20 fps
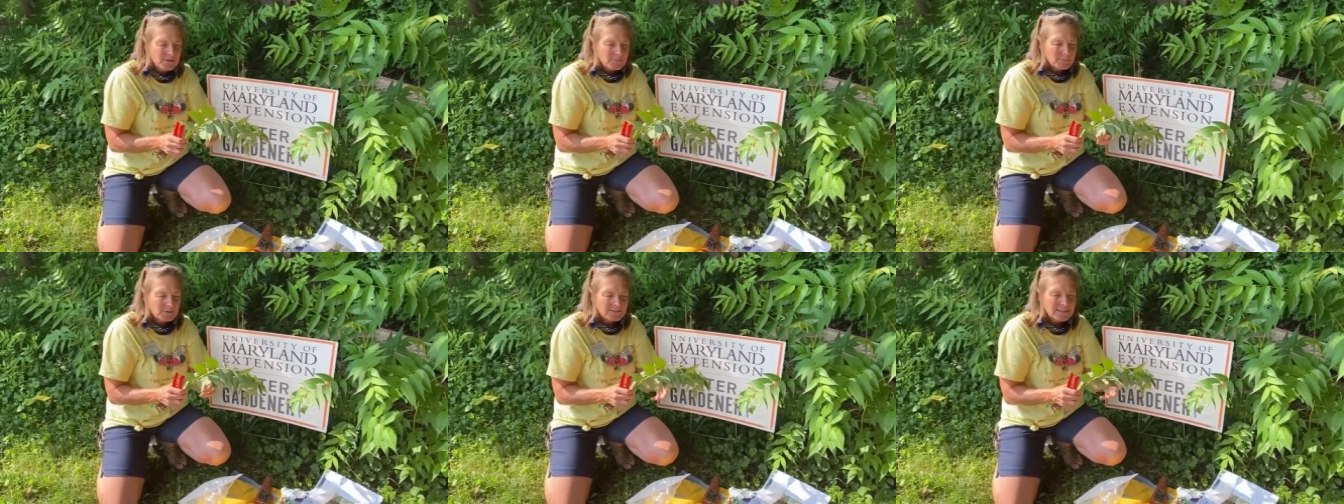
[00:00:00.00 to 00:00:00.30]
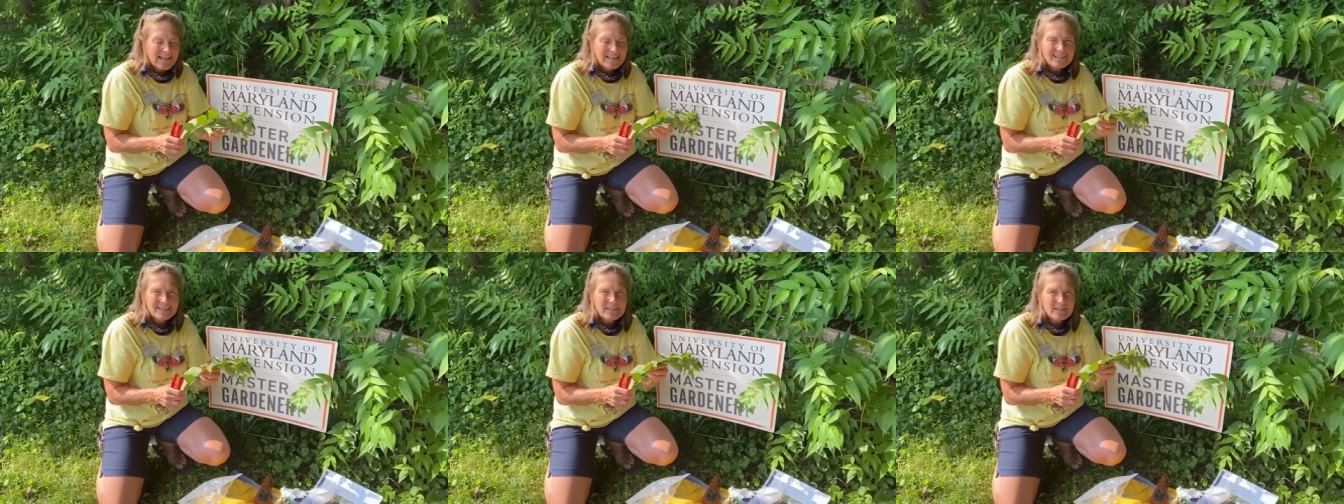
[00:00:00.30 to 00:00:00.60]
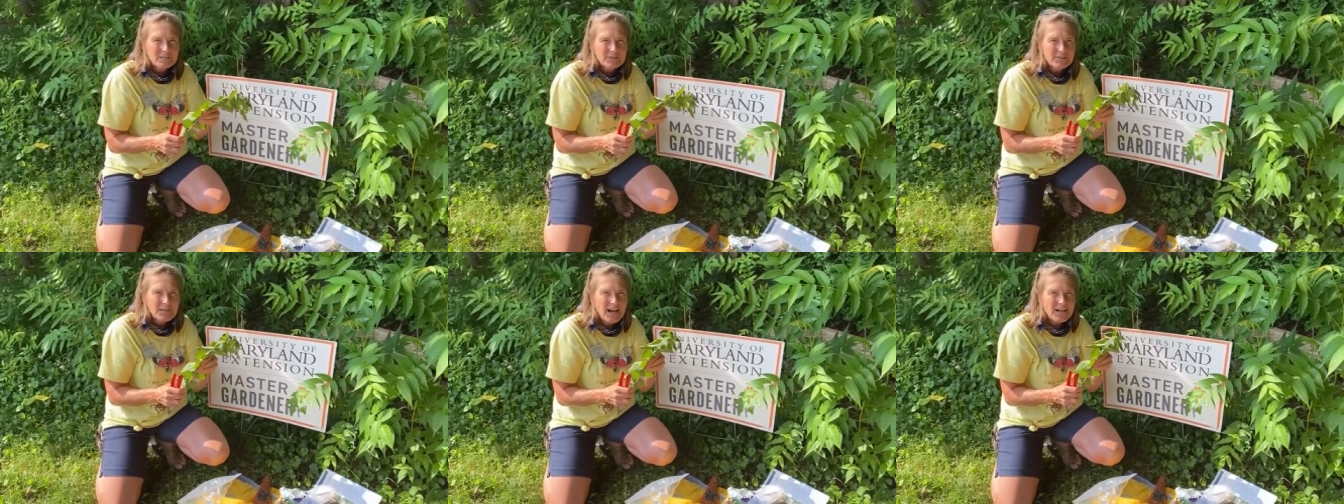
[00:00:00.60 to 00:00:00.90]
But that
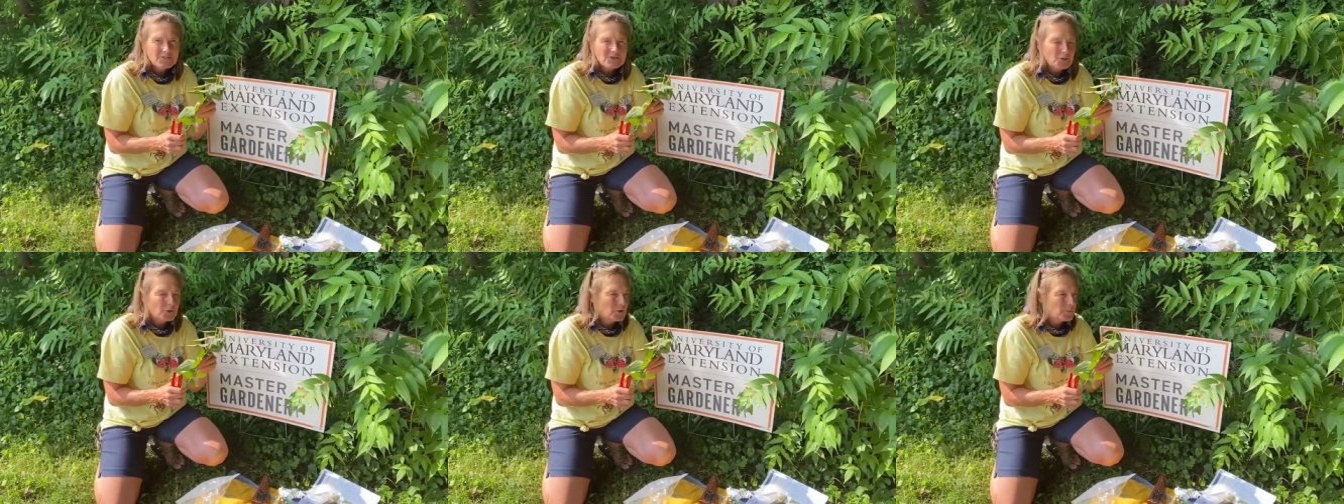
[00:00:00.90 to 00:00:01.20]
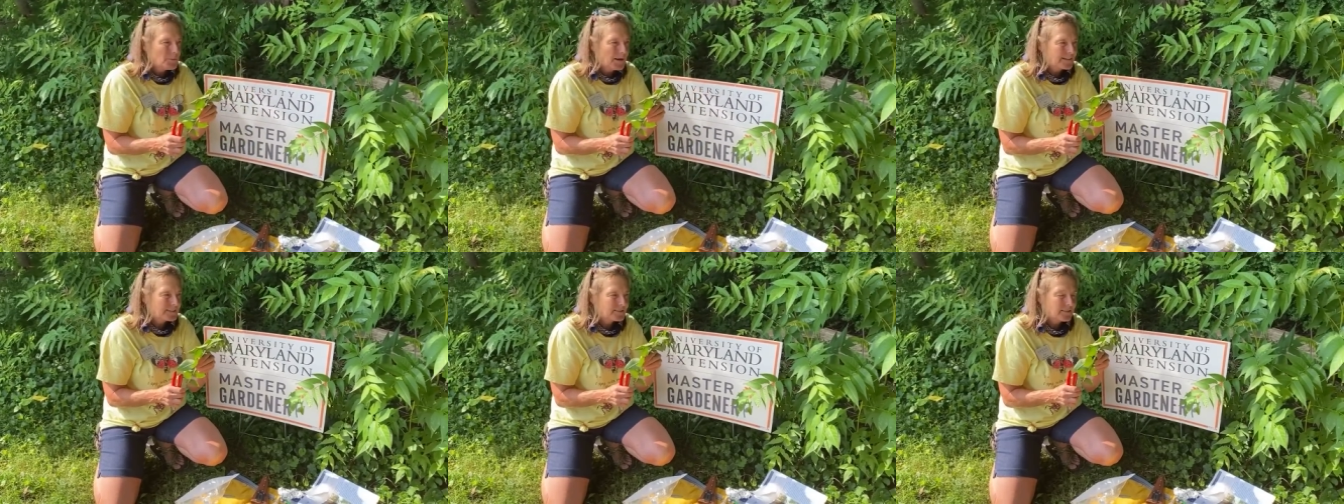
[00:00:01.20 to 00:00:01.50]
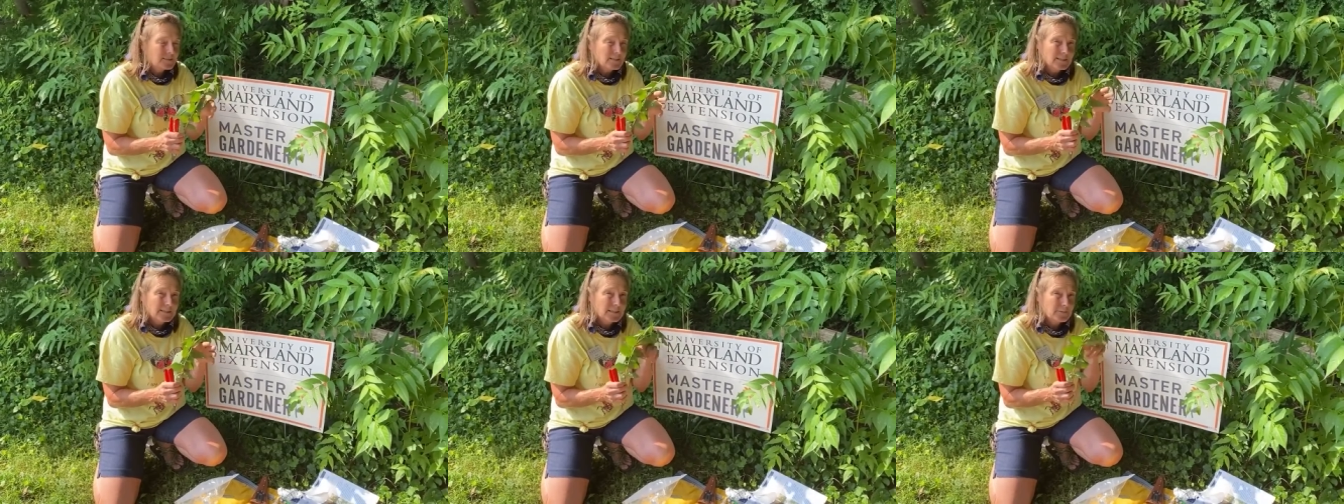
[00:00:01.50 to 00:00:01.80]
little notch on the base
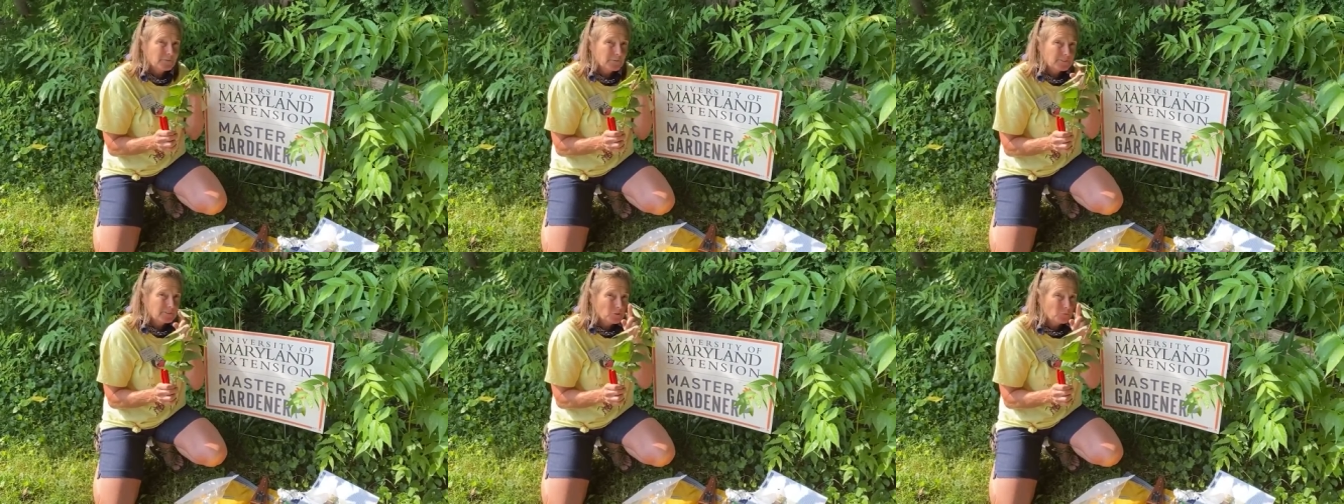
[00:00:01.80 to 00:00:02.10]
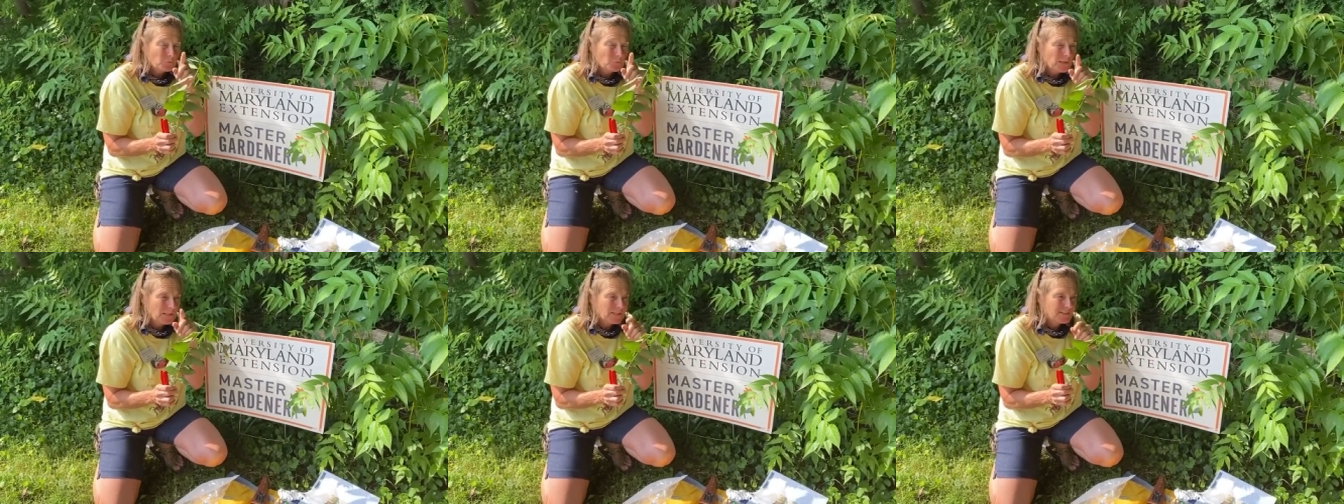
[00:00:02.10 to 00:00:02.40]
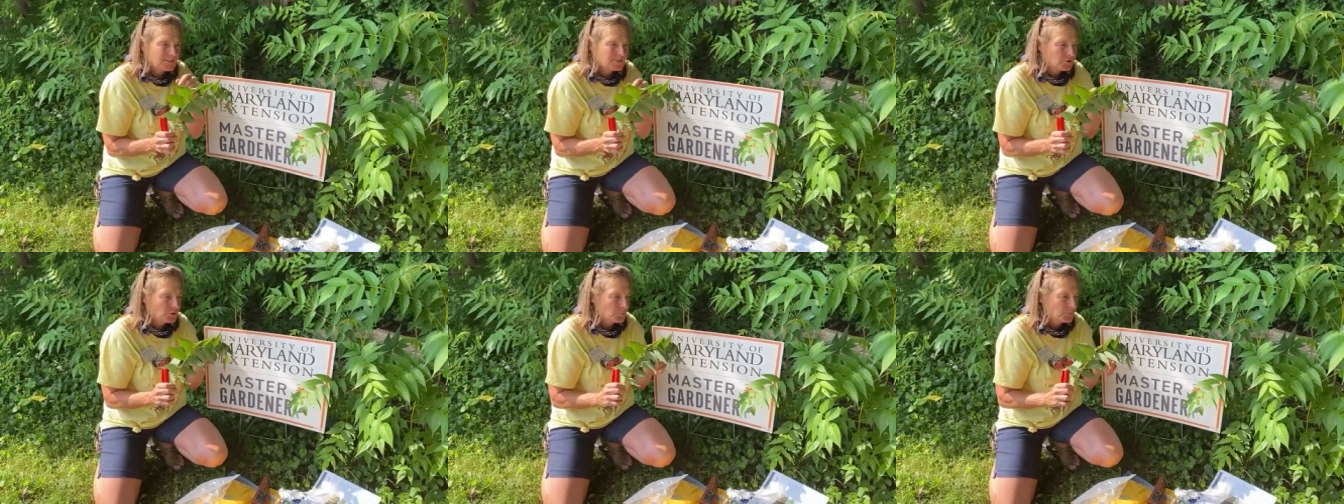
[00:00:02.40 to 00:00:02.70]
of the leaf is a
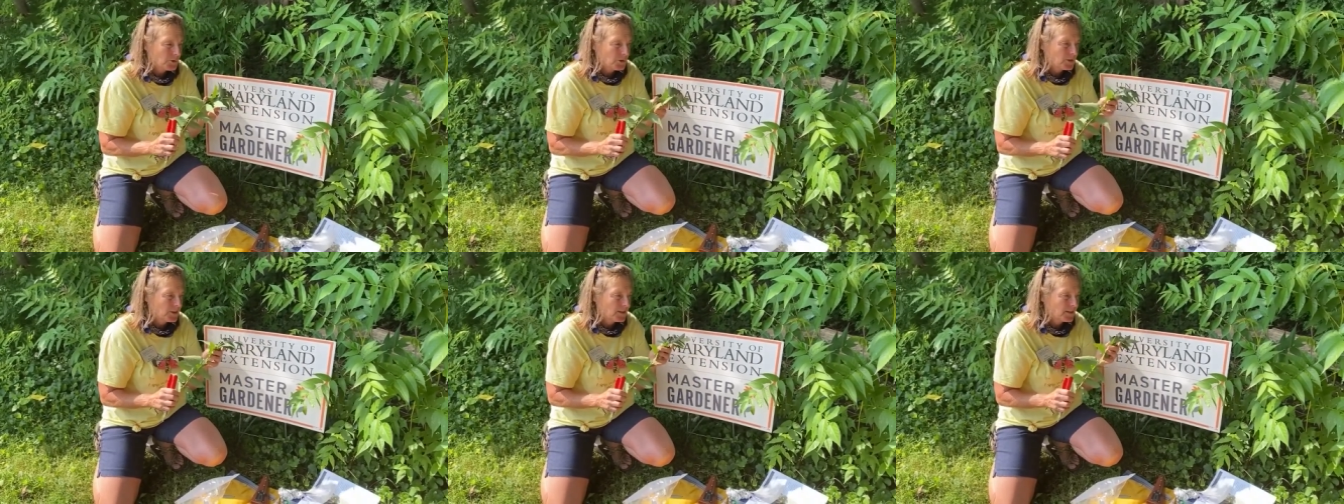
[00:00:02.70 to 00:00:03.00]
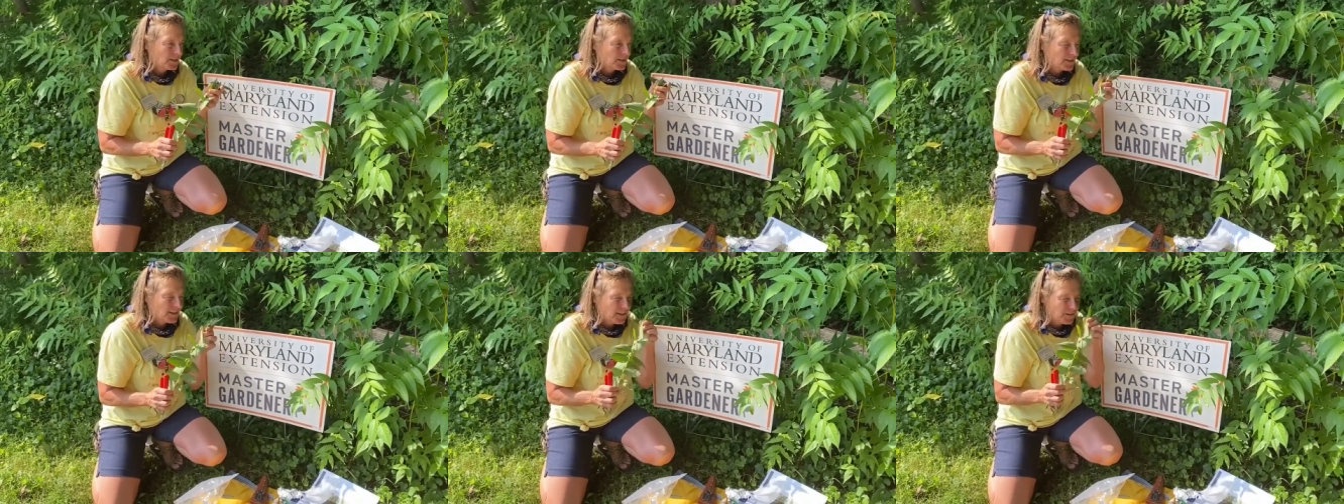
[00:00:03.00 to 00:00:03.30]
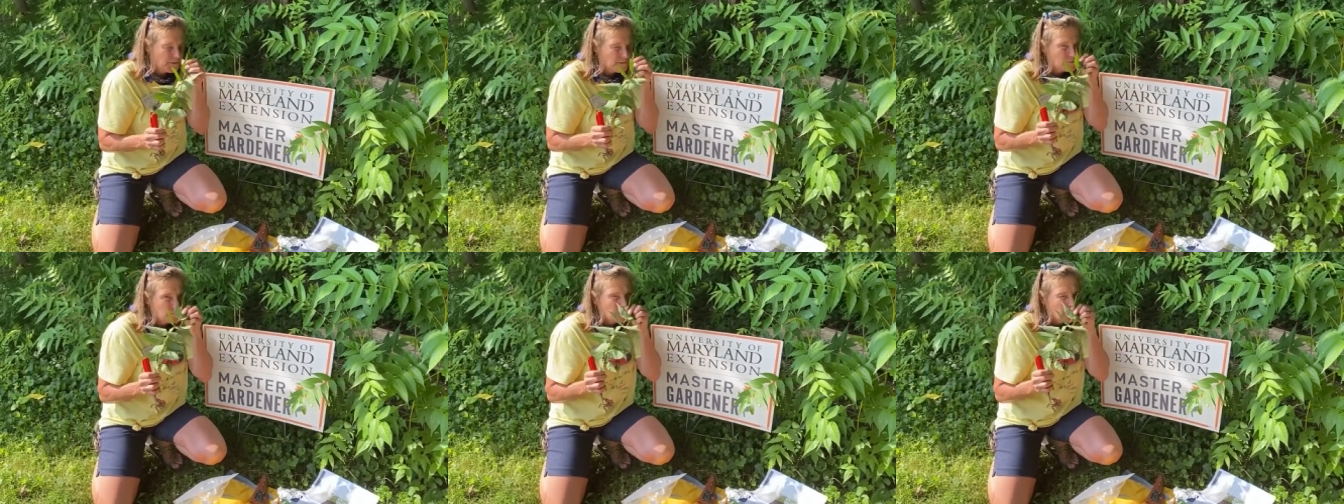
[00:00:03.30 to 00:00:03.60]
really super good
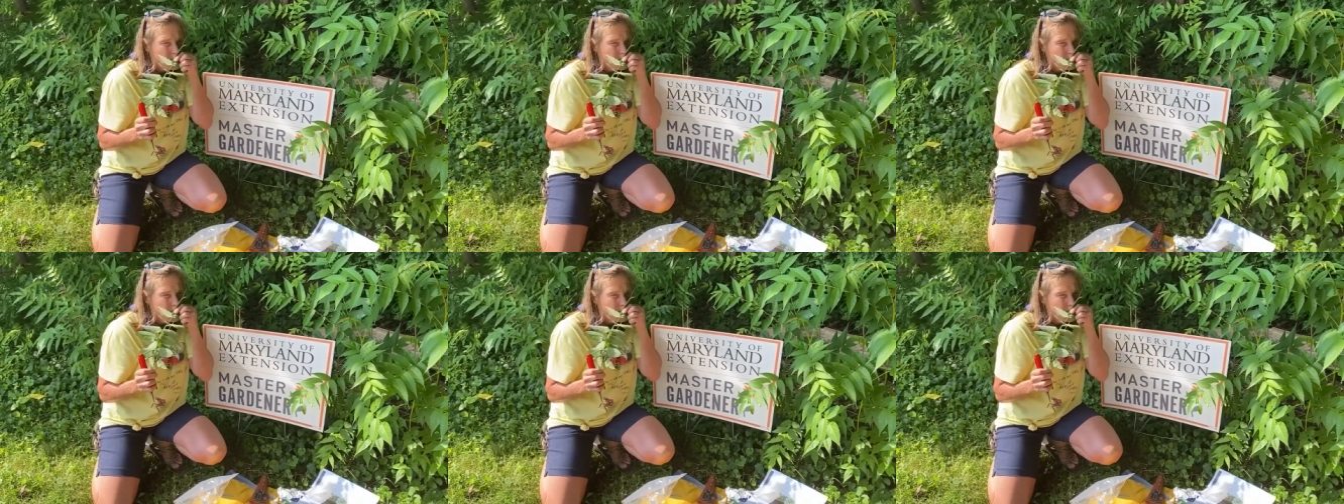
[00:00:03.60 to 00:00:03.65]
indicator.